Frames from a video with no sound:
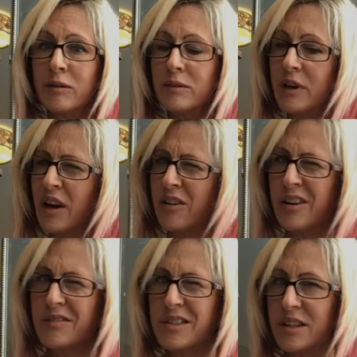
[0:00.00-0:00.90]
Yeah, I don't
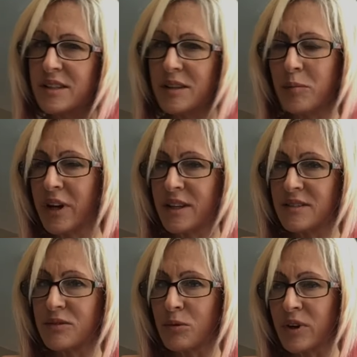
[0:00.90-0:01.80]
have 60
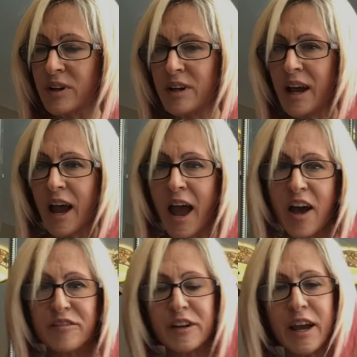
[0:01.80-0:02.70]
minutes or
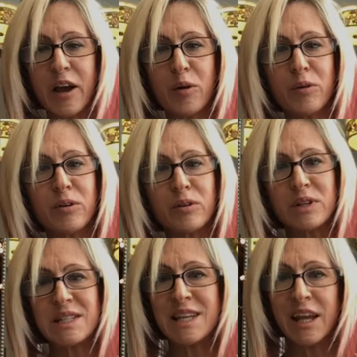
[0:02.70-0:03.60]
half an hour or
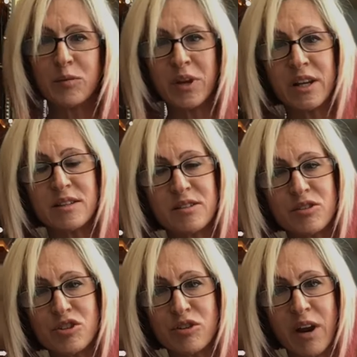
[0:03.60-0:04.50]
10 minutes to
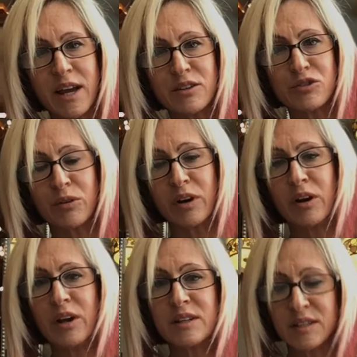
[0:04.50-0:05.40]
stretch or
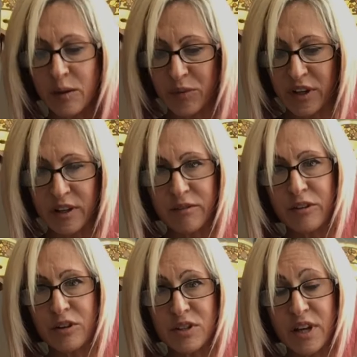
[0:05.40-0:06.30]
something for
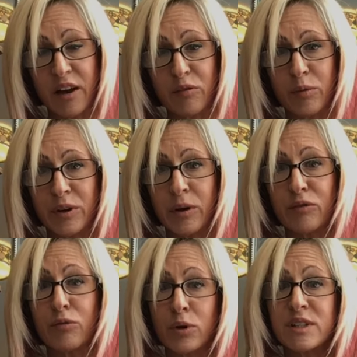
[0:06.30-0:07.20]
yourself when you have
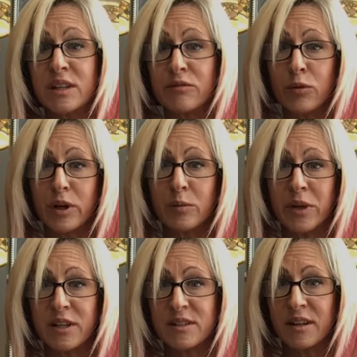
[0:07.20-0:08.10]
1440
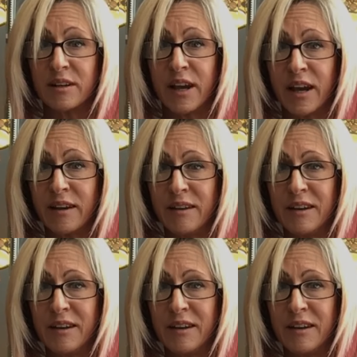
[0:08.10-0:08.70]
minutes in a day